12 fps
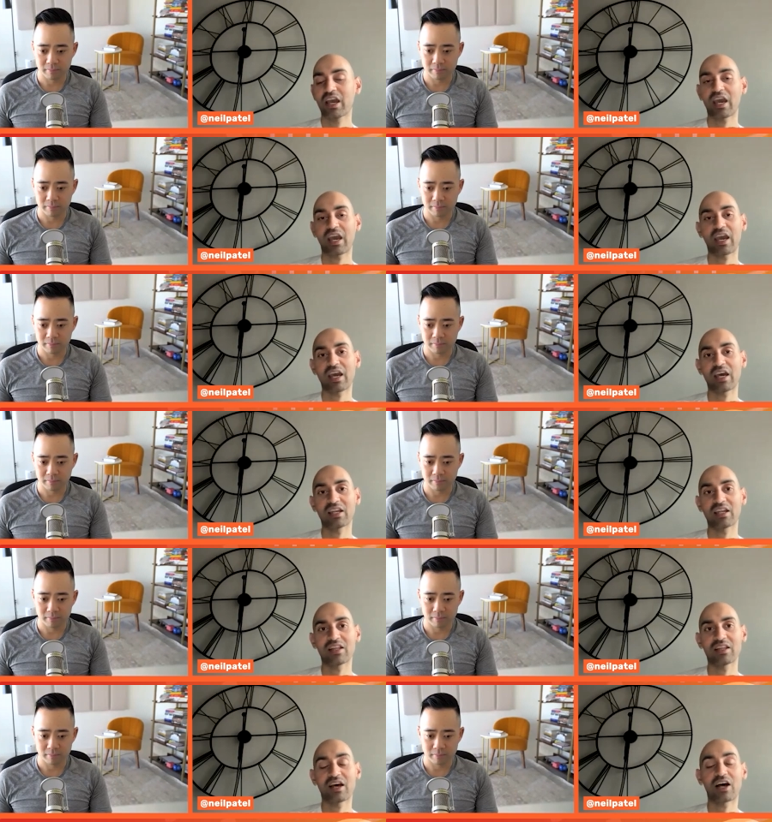Speaker 1: And
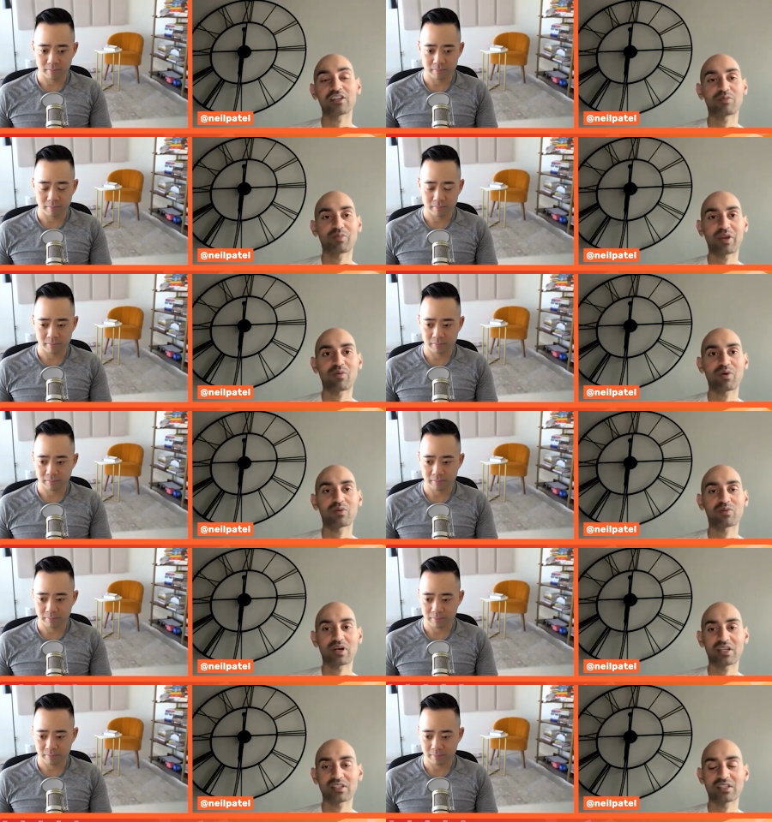the other big one
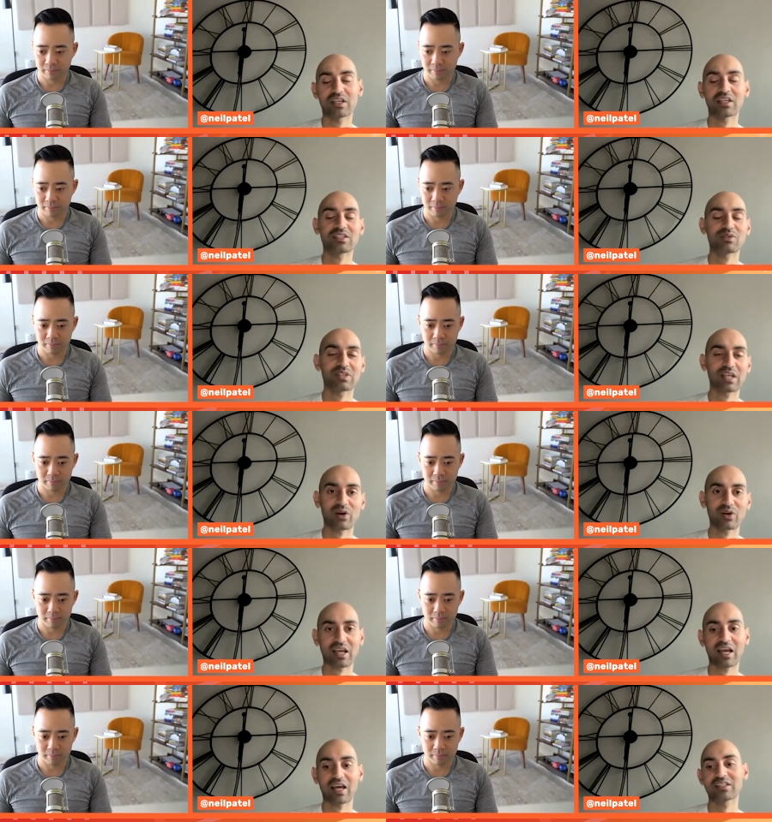was yes, he was
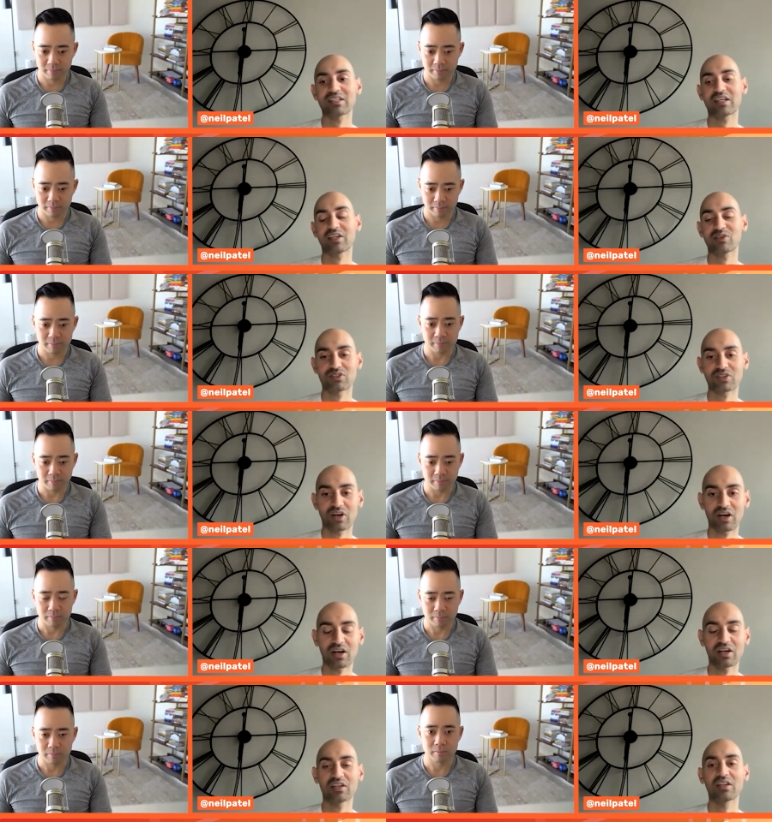outcasted, he was
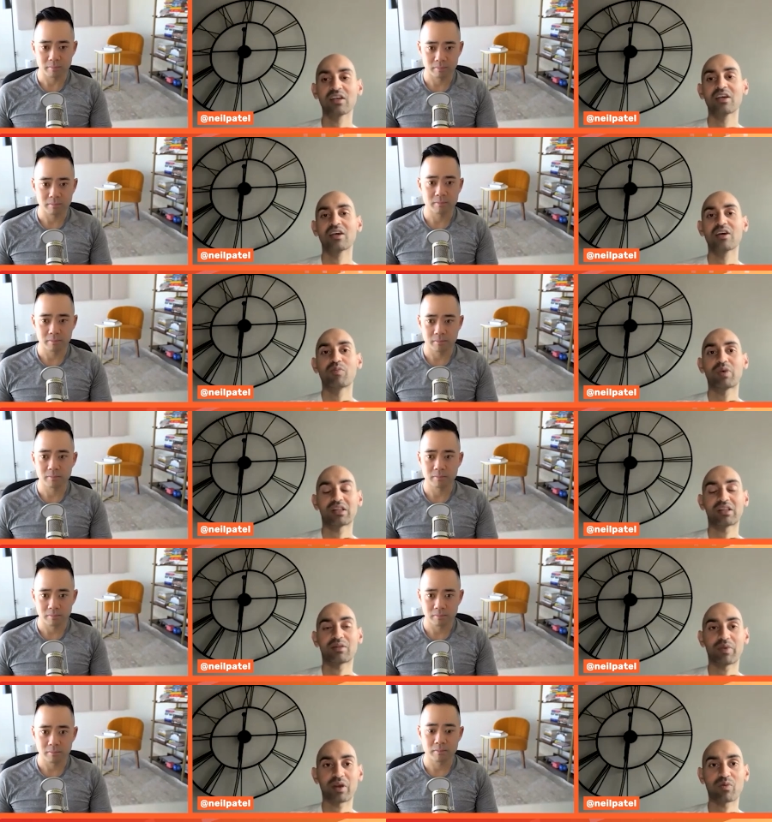gone, but
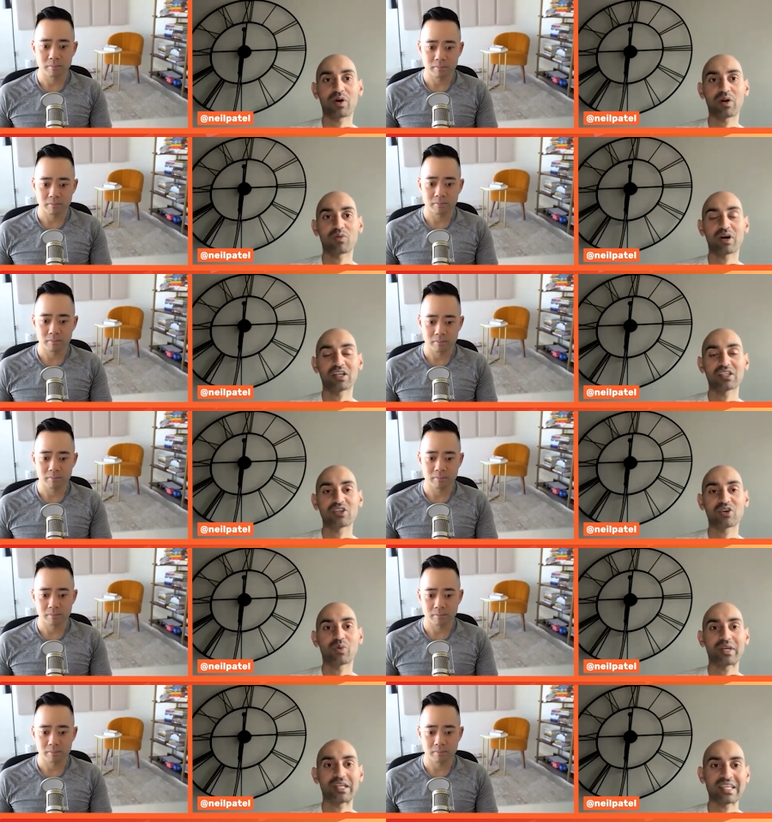the big one was
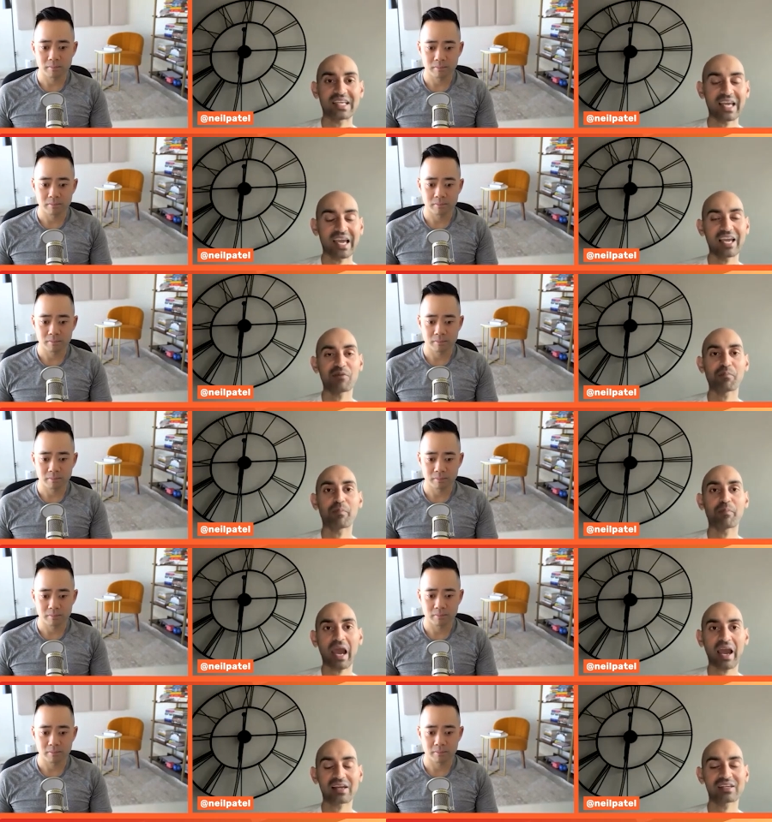when he came
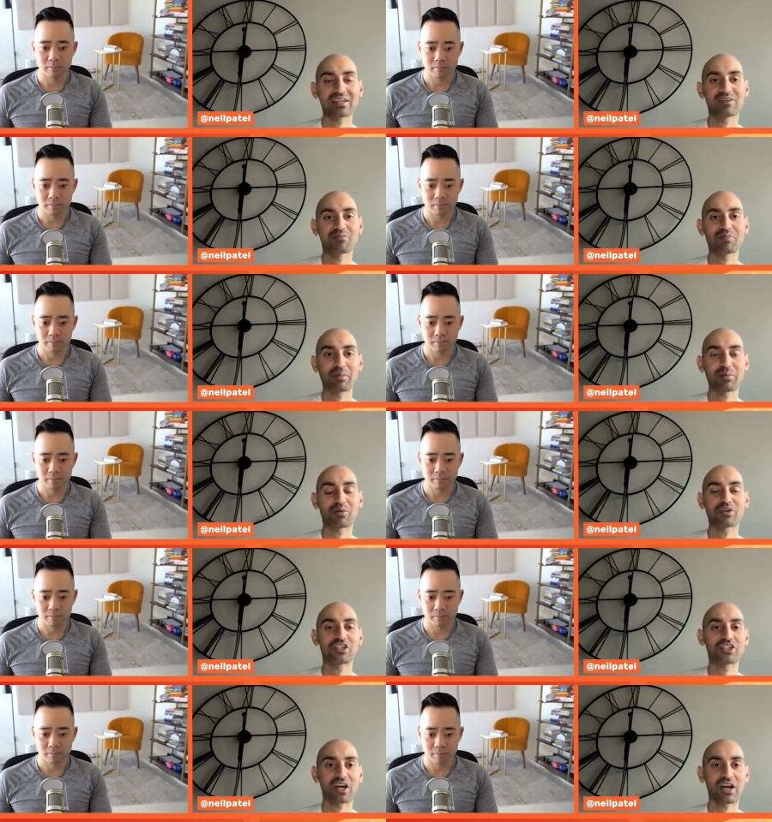back, people
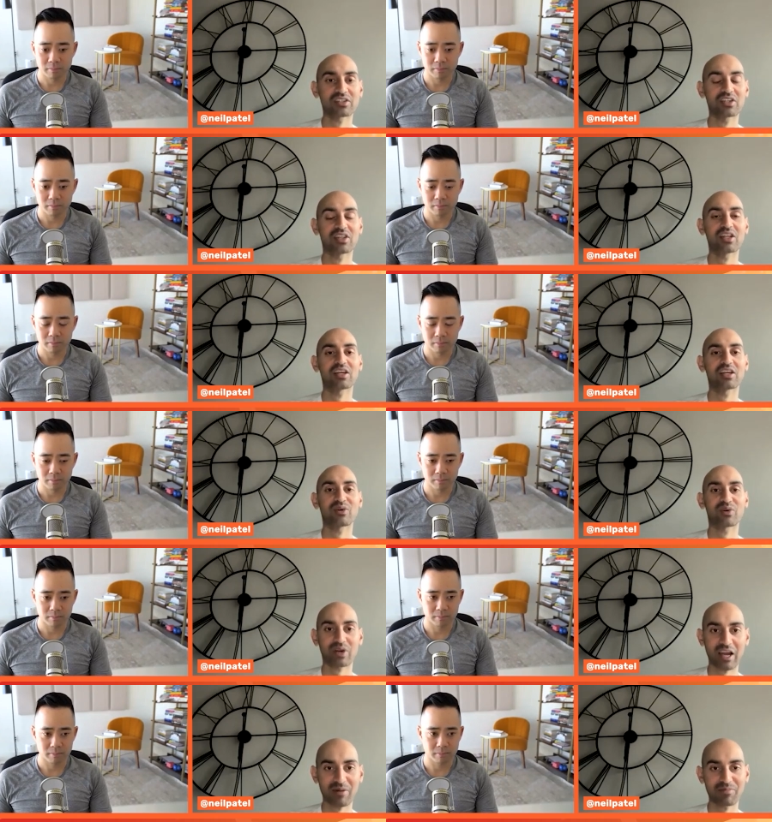were shocked and they're like, "Oh
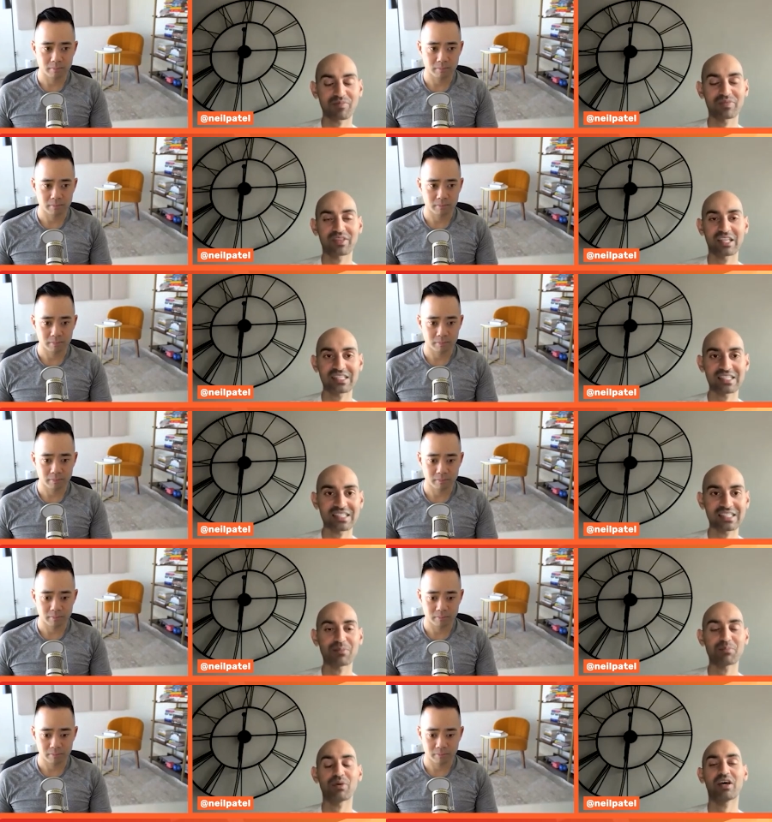crap, this is
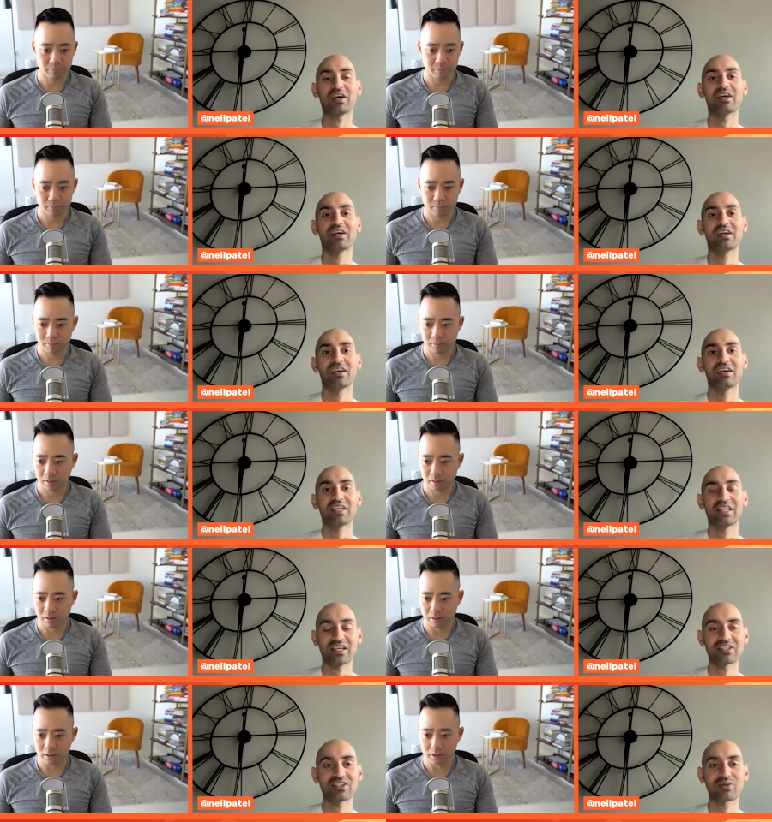Simba.
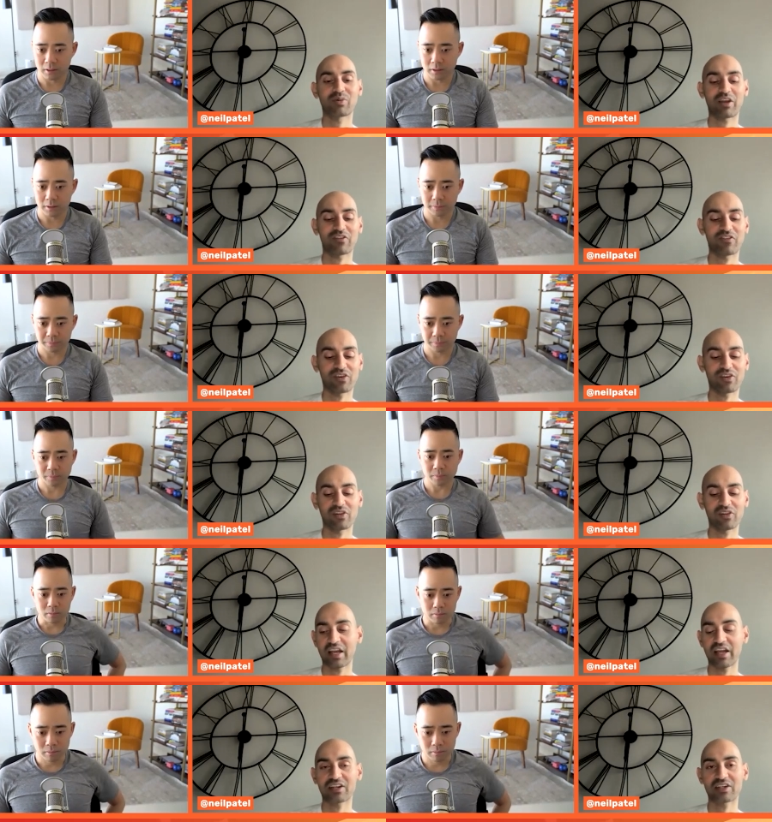He is the
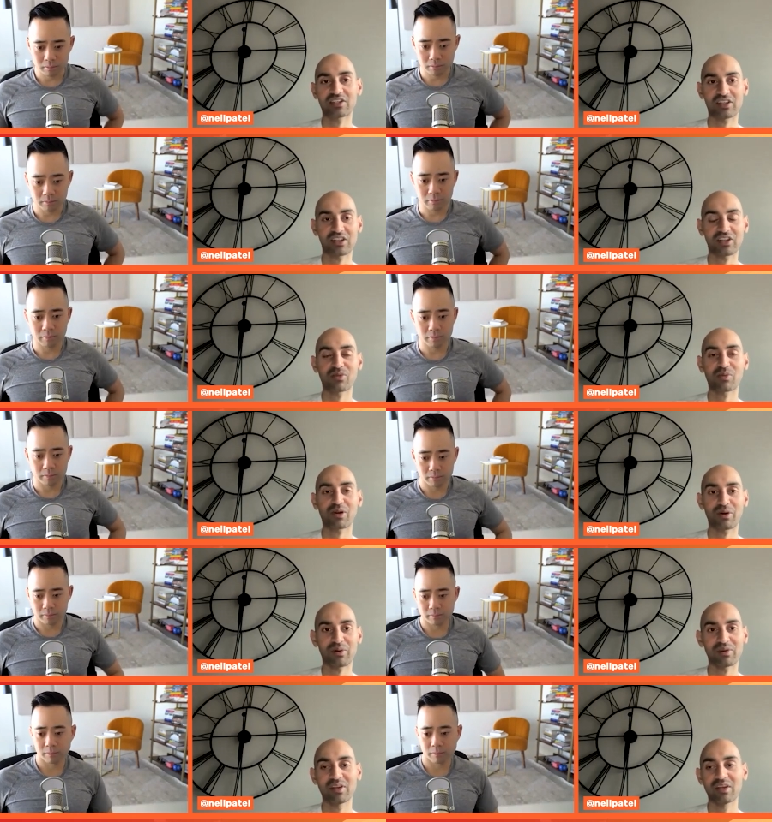rightful heir to the
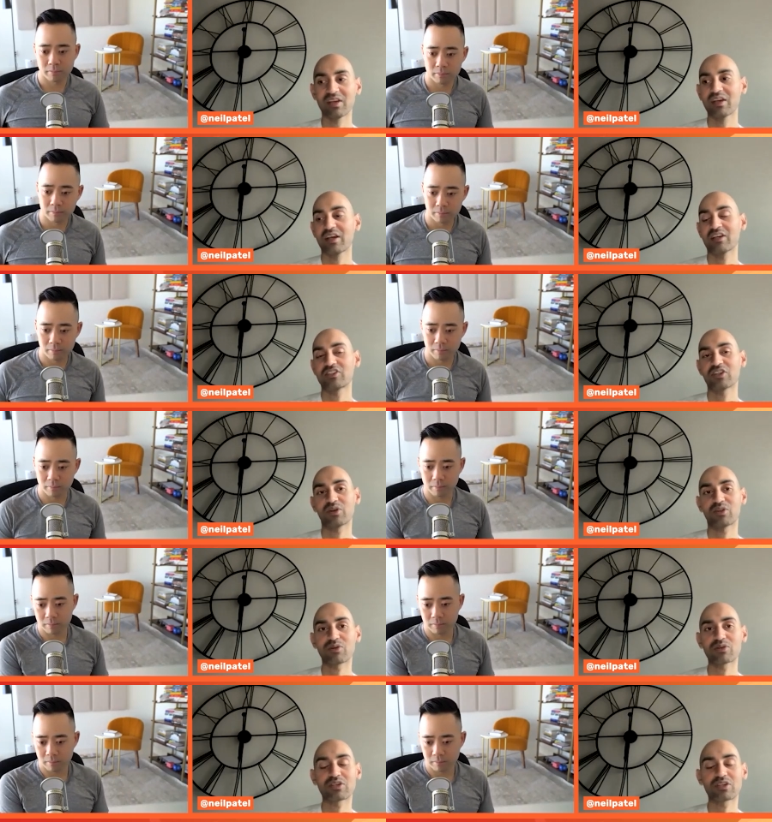throne. So
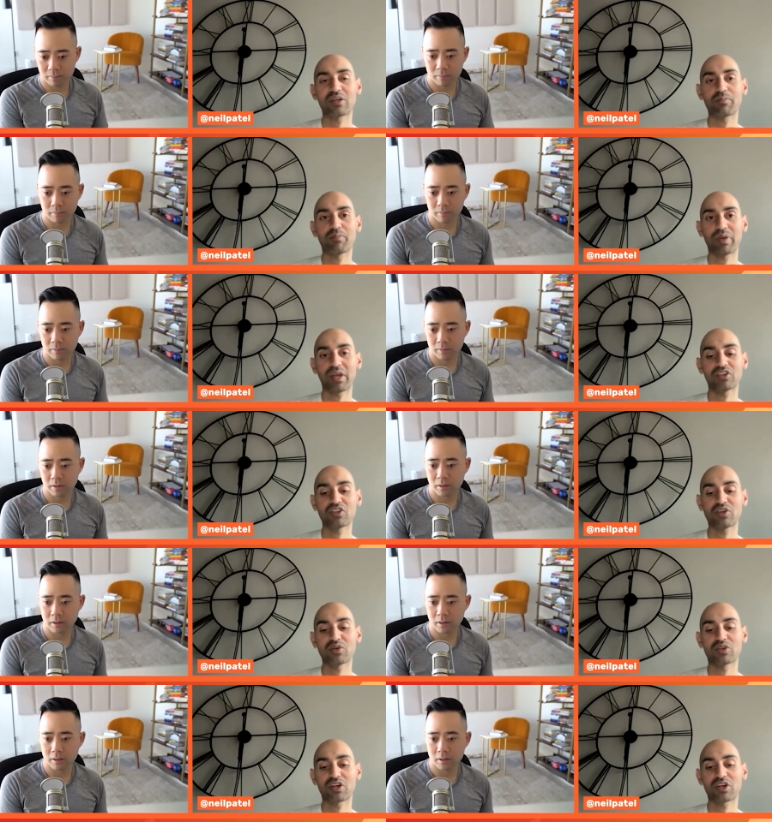those are the big two